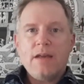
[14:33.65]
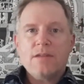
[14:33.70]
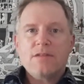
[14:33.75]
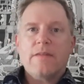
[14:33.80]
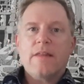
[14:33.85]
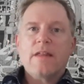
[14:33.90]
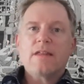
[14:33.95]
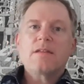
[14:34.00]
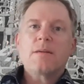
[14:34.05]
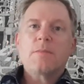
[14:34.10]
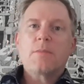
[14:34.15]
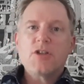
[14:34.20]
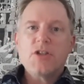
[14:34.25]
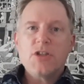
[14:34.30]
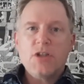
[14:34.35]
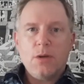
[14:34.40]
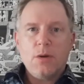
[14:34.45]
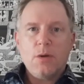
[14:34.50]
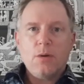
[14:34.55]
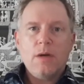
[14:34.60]
So that's number
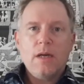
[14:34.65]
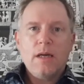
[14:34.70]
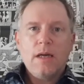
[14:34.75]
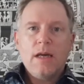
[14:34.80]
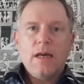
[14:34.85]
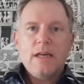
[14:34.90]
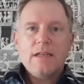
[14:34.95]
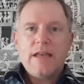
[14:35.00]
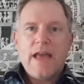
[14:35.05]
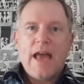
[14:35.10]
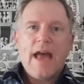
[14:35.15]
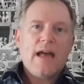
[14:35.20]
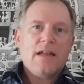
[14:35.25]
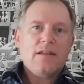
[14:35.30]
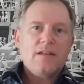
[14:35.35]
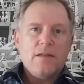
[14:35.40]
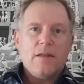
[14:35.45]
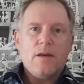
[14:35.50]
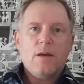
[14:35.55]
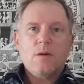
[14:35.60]
2, to add
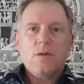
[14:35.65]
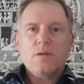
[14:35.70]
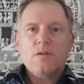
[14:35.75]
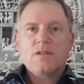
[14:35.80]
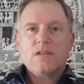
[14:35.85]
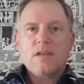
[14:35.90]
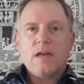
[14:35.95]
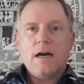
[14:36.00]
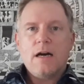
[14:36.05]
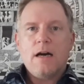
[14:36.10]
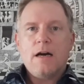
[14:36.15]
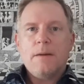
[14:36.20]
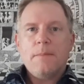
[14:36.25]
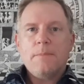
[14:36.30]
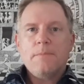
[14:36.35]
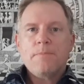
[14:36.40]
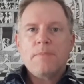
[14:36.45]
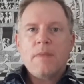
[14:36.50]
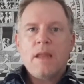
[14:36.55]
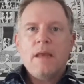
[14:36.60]
to those,
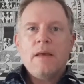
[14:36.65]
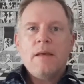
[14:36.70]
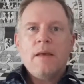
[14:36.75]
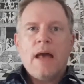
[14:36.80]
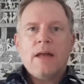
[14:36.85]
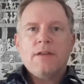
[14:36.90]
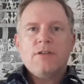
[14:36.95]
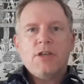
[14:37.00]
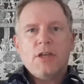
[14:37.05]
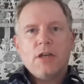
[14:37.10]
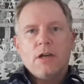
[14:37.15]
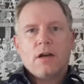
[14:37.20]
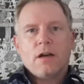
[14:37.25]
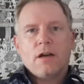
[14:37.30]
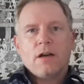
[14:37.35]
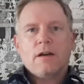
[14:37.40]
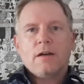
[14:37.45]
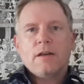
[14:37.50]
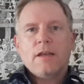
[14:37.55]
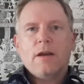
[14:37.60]
add to
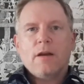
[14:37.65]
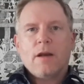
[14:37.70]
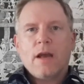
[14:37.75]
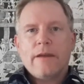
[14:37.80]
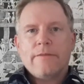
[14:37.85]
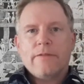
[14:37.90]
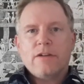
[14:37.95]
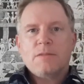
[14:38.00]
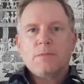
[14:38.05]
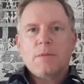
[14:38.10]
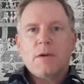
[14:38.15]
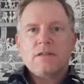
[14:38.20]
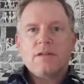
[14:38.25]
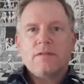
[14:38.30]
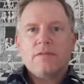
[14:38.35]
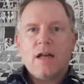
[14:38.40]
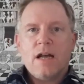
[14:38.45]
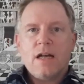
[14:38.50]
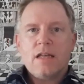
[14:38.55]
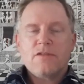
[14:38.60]
your, kind of
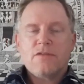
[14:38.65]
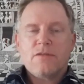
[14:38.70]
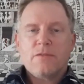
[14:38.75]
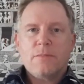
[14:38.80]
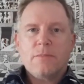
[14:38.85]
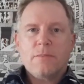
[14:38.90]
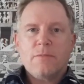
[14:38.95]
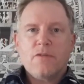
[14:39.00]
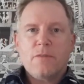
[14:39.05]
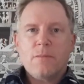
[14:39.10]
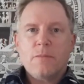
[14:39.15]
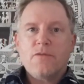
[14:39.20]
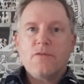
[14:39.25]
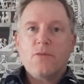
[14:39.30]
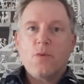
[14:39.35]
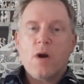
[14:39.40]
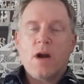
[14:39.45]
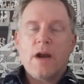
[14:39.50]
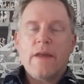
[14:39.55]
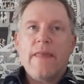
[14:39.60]
expressive lines from before.